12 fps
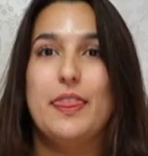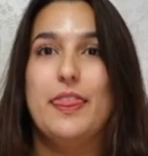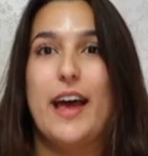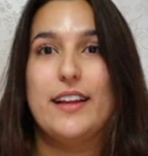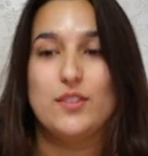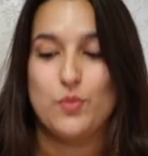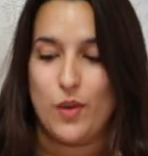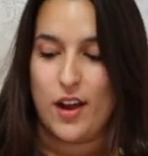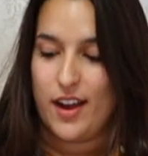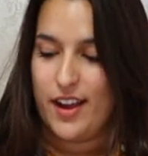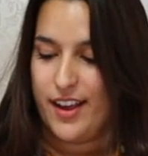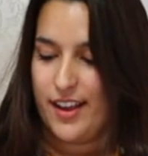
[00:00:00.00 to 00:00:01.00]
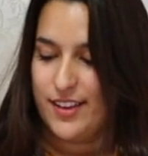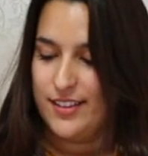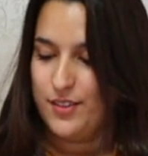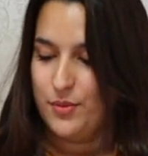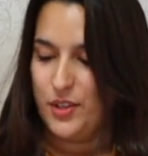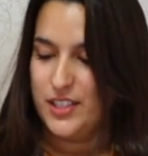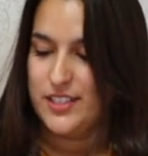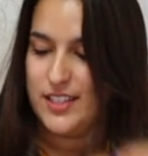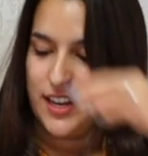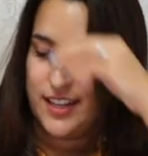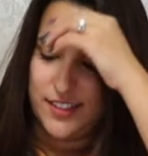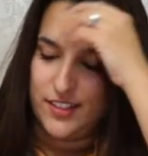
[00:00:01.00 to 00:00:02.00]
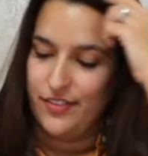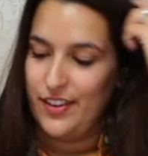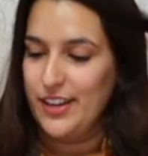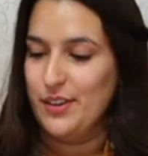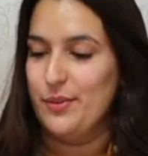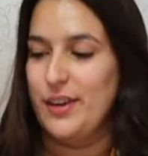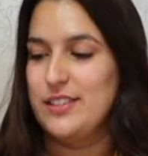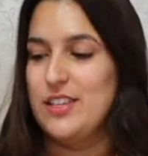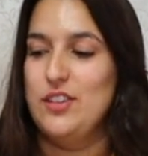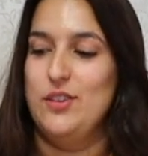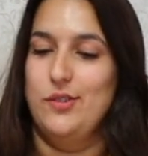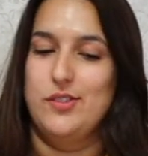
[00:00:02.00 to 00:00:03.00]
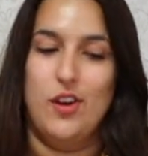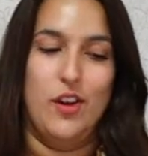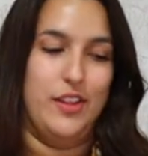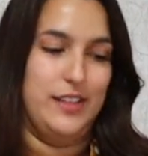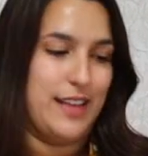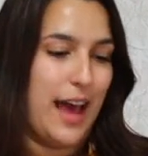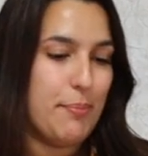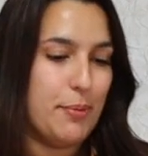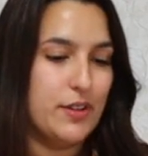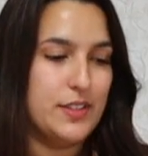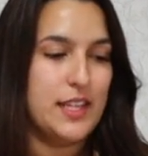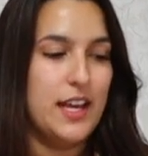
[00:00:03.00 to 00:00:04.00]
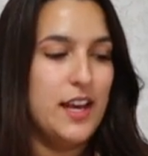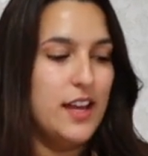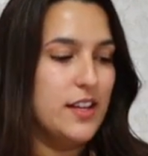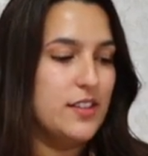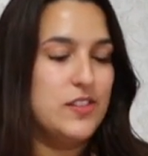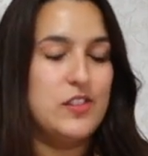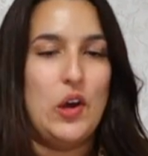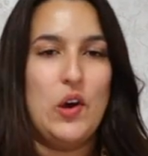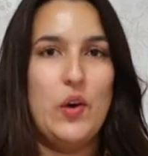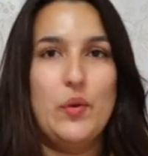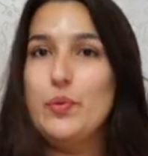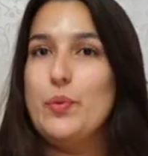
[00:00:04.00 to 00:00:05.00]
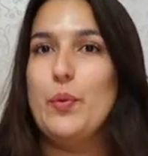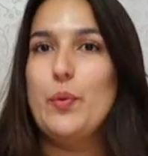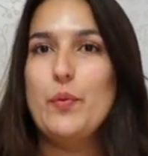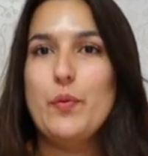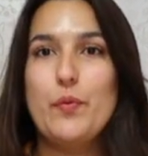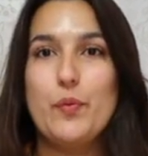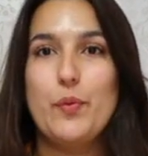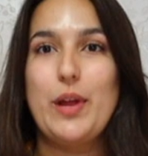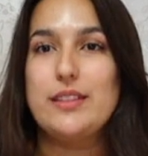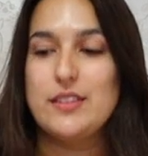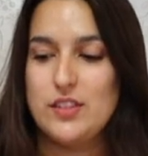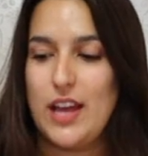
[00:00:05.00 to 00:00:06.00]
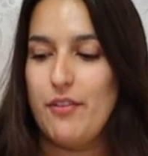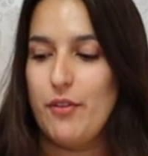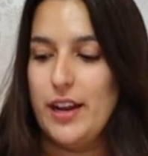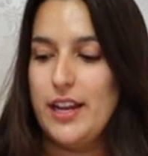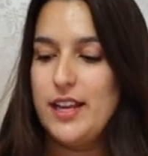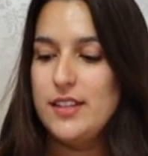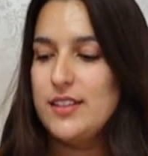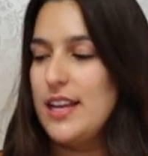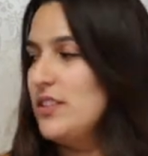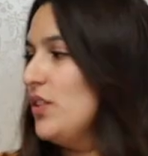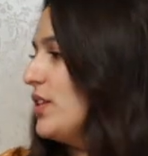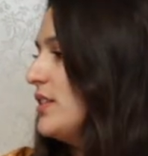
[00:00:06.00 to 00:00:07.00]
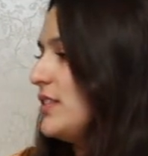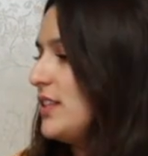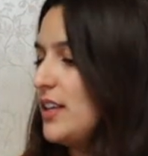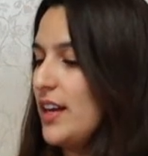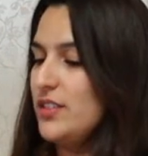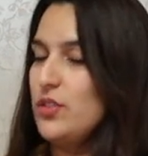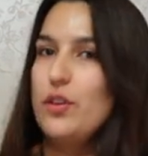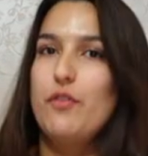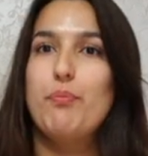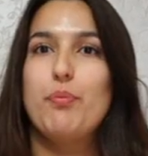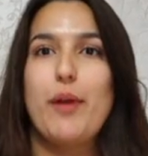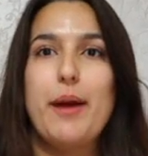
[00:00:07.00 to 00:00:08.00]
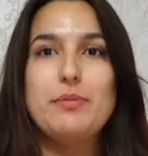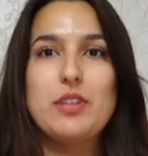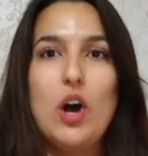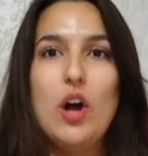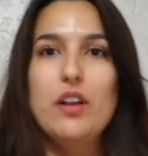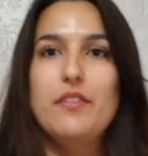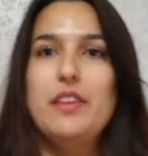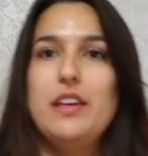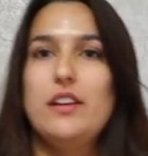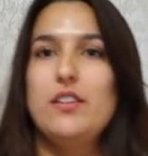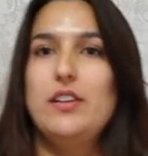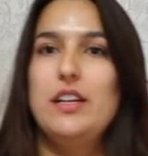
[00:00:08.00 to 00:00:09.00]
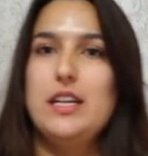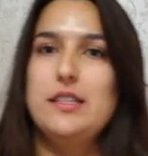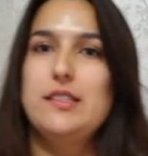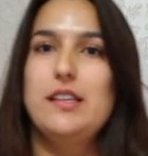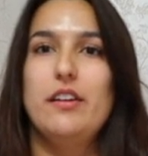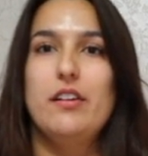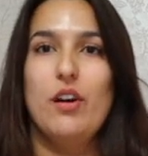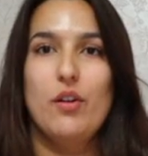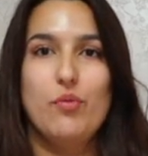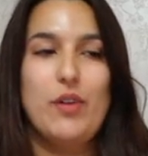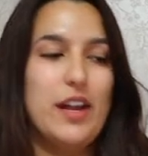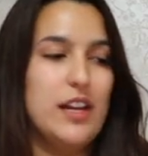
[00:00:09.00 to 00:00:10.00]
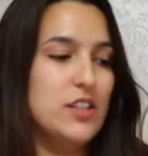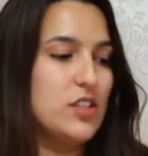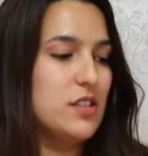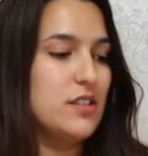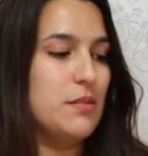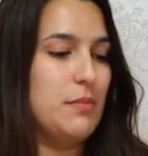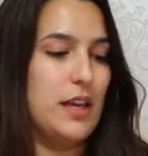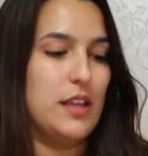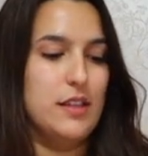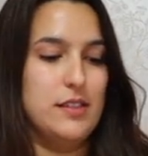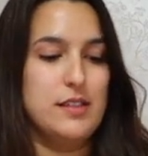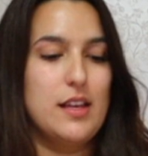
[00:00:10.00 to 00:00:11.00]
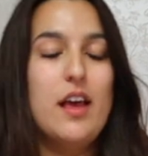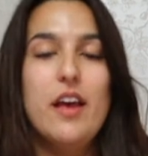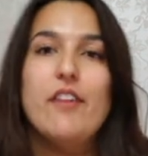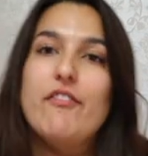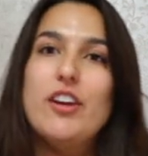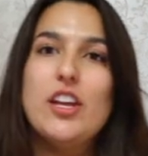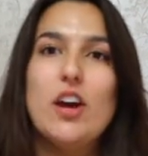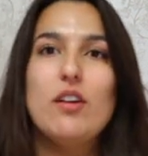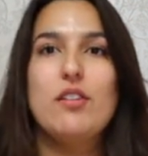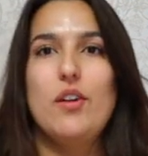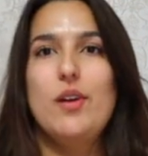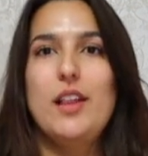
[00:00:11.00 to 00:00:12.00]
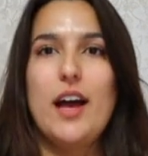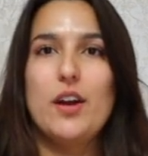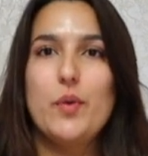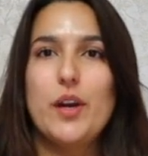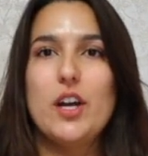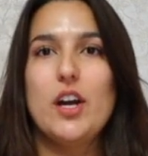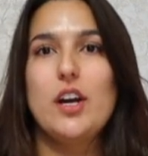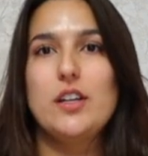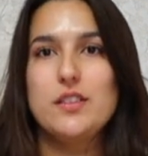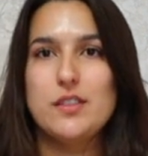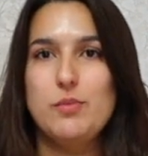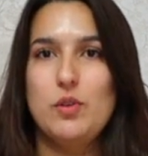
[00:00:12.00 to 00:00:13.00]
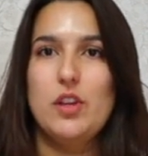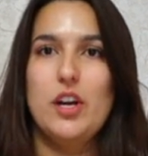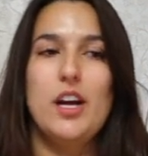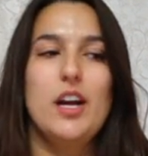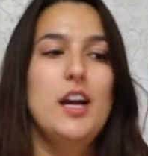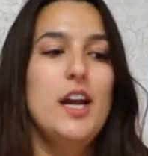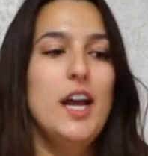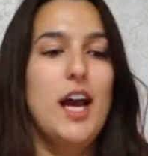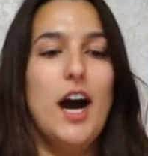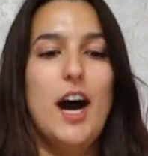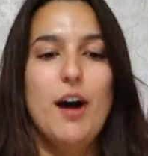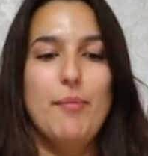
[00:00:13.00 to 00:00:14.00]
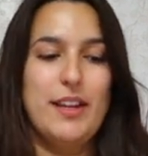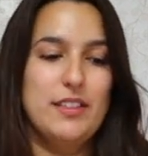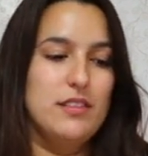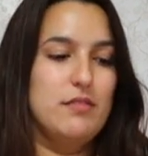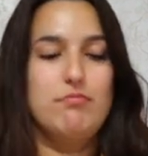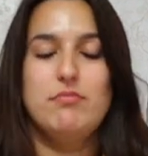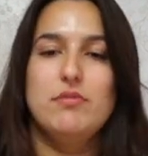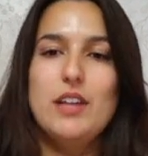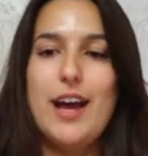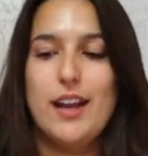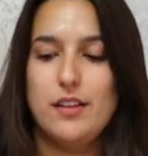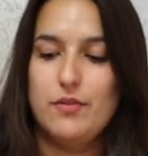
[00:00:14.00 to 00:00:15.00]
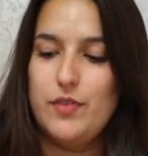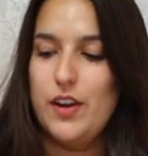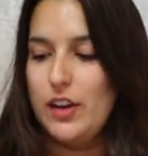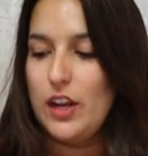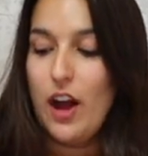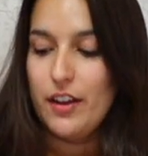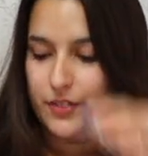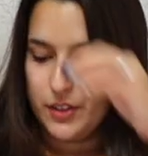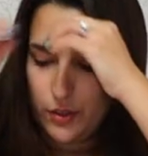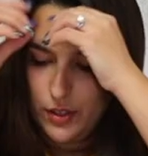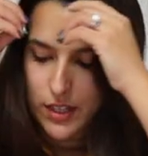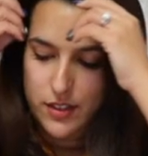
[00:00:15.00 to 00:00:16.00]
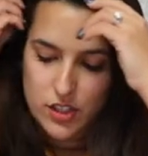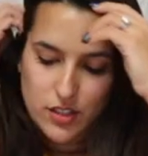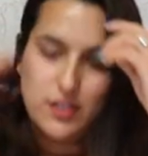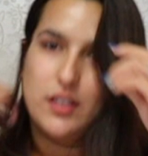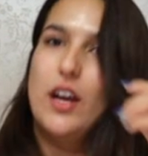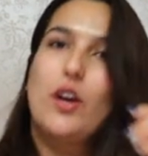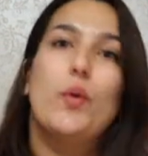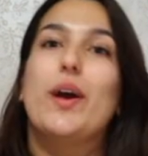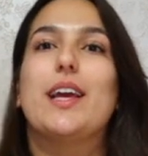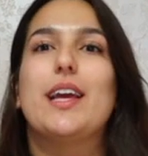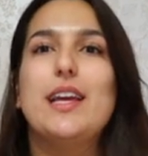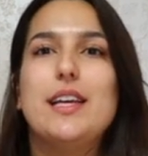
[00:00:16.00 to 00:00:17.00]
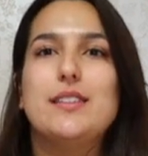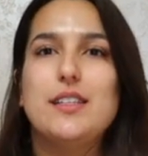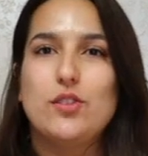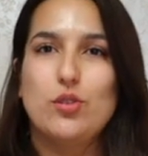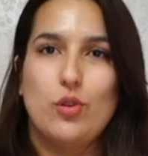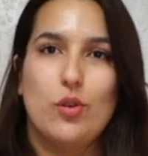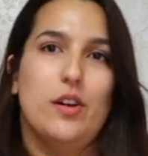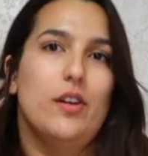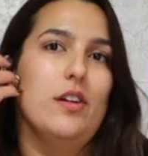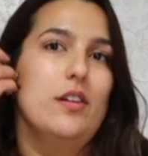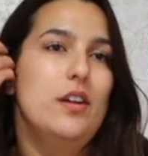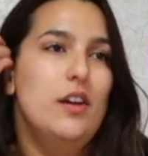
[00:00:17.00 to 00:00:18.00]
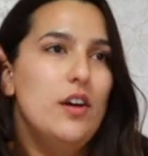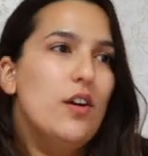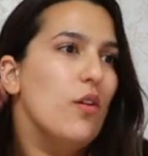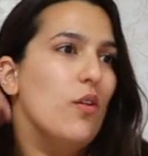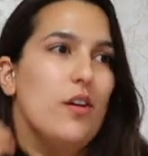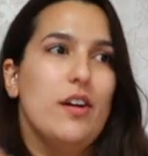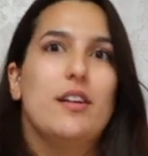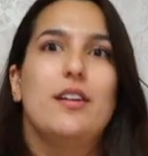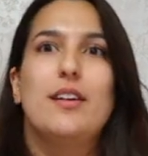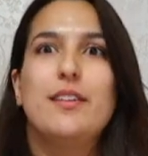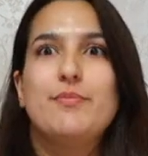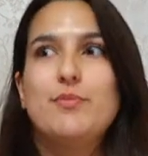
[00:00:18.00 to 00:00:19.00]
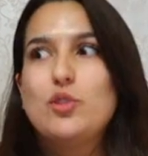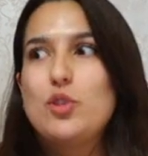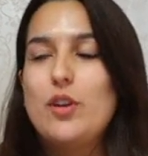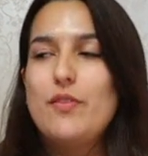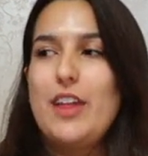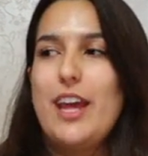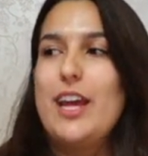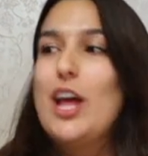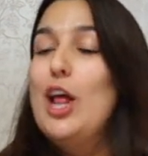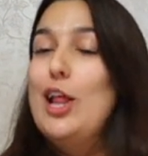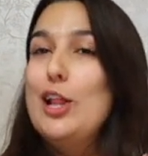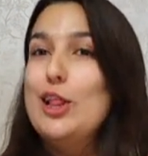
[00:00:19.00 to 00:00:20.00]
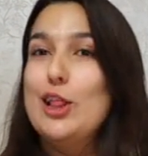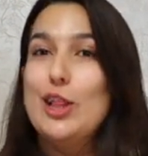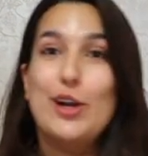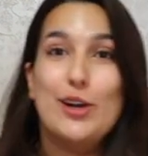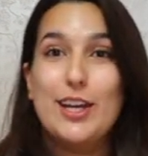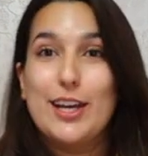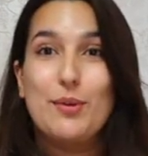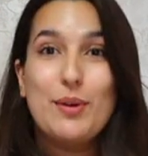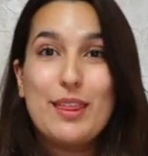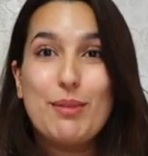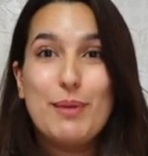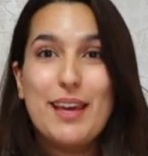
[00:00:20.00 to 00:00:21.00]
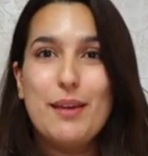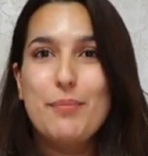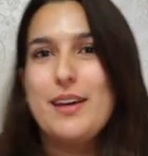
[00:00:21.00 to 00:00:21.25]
that's why we decided to find a way to use all these apples. So let's dive right in. As you can see, I sort of prepped all of the ingredients here already just to make this video go a lot quicker and smoother and not very convoluted, just a quick, easy tutorial or sort of like learning with me,